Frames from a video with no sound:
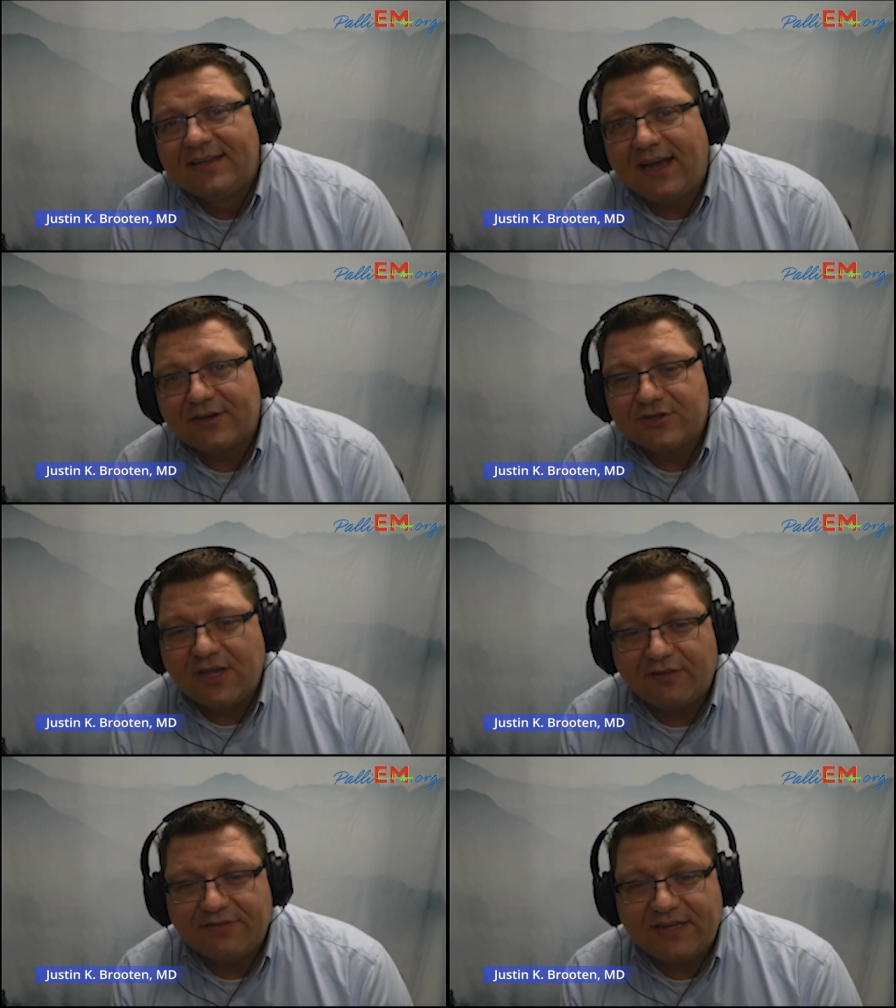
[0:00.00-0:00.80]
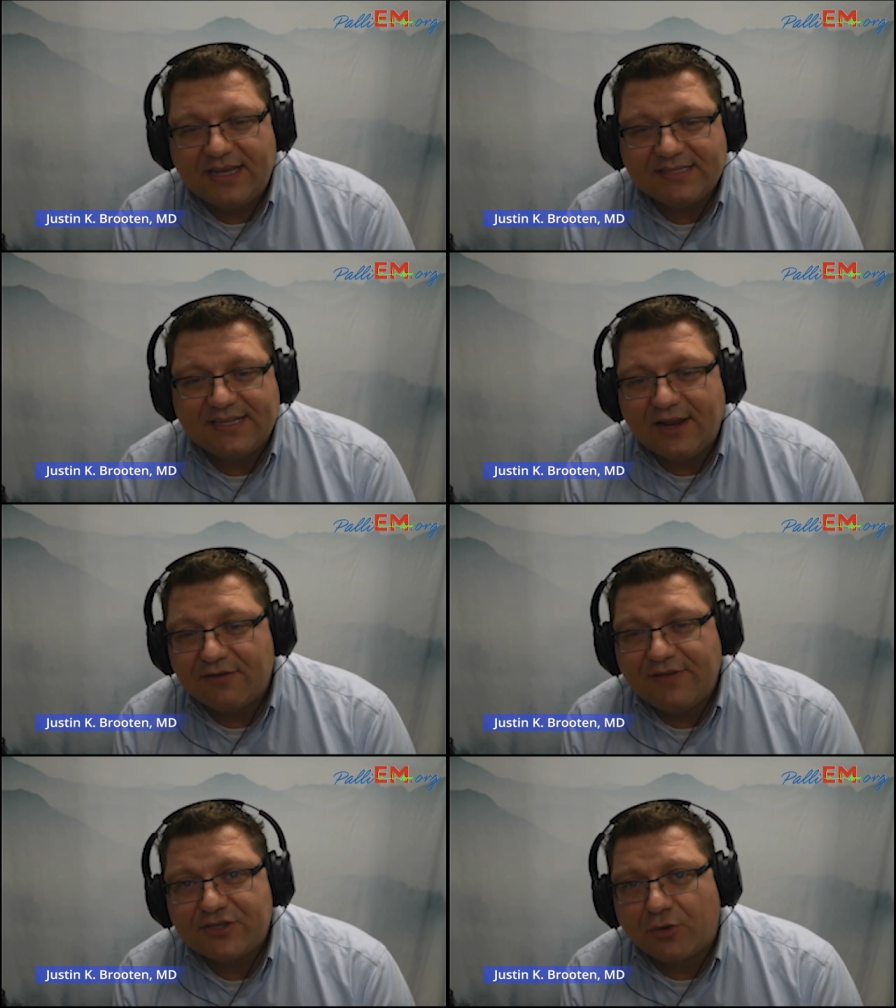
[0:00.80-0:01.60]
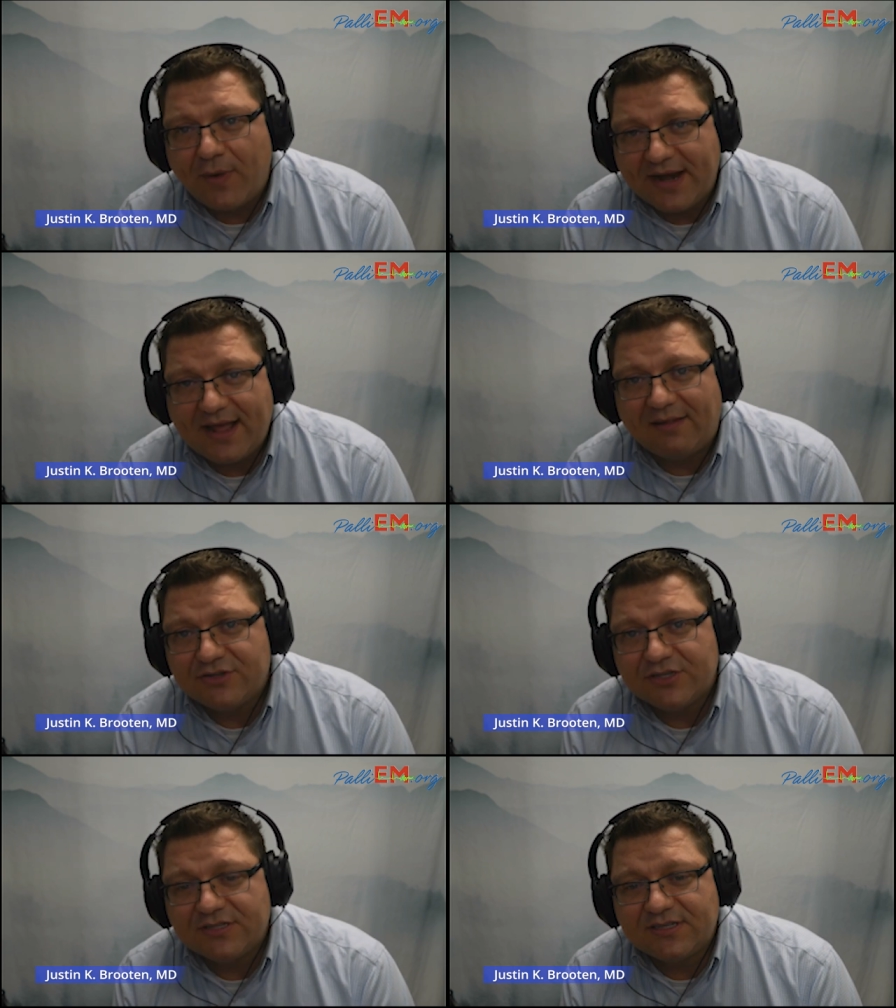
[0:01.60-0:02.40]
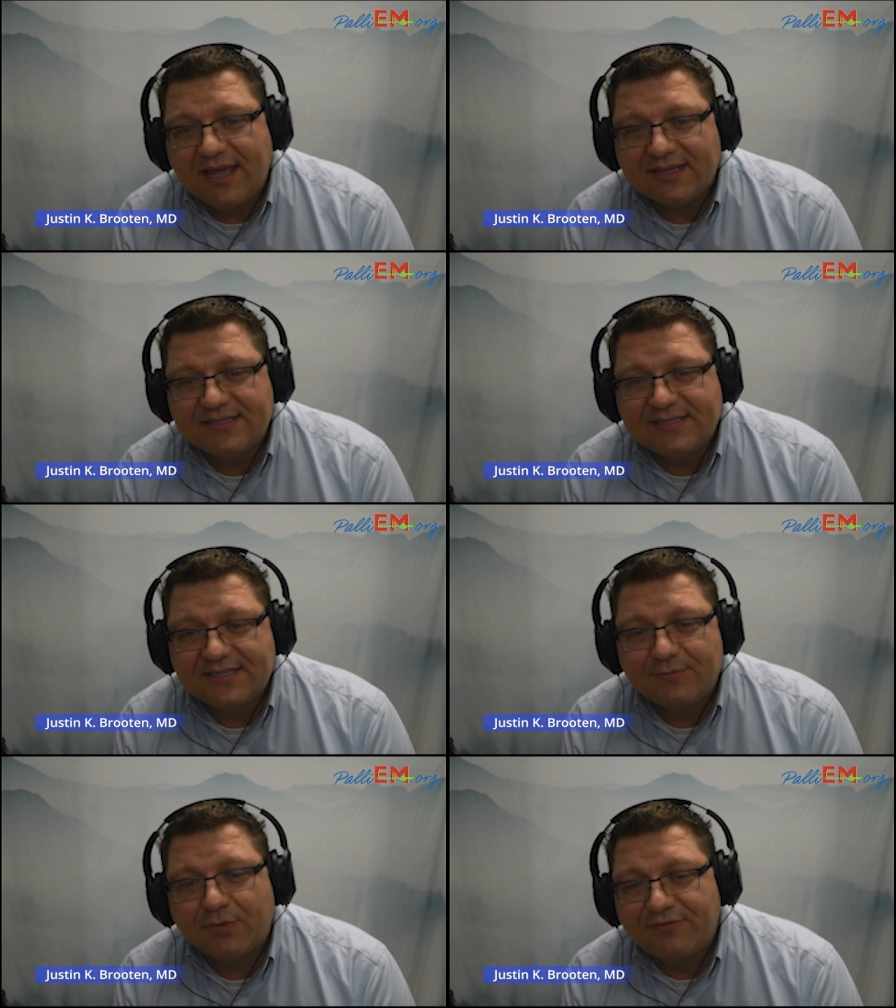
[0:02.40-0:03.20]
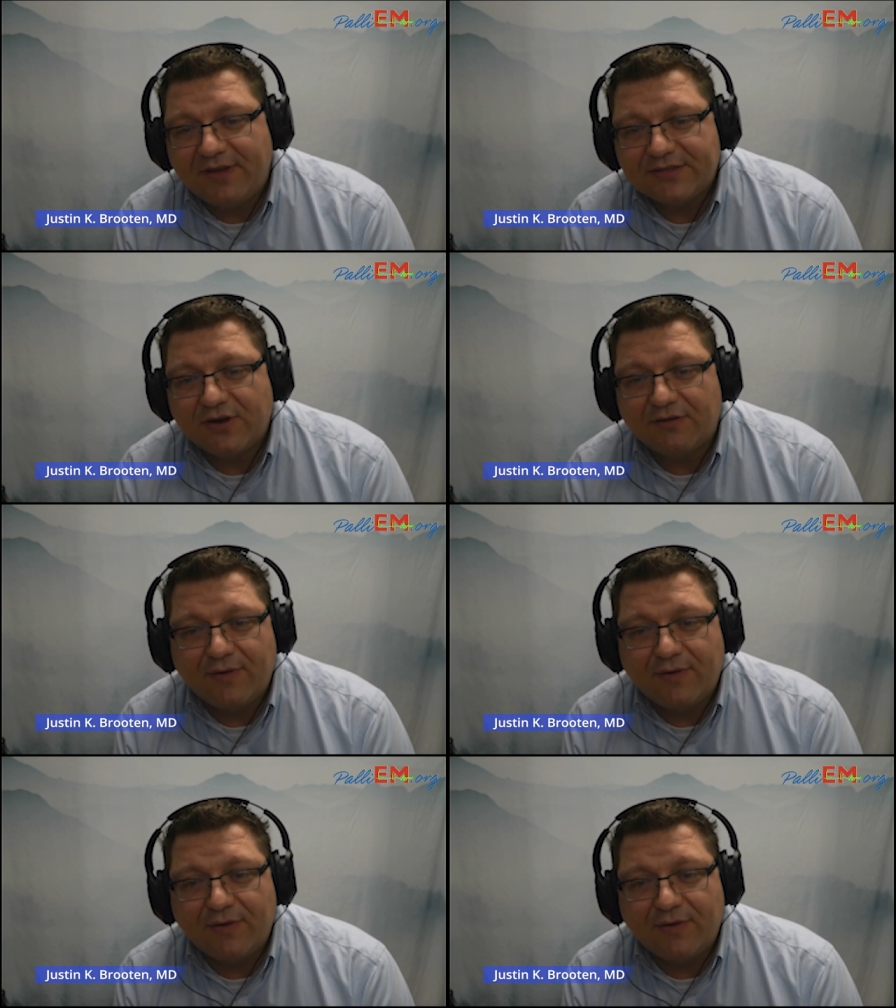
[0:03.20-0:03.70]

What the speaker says: Dr. Sullivan is an interventional radiologist and assistant professor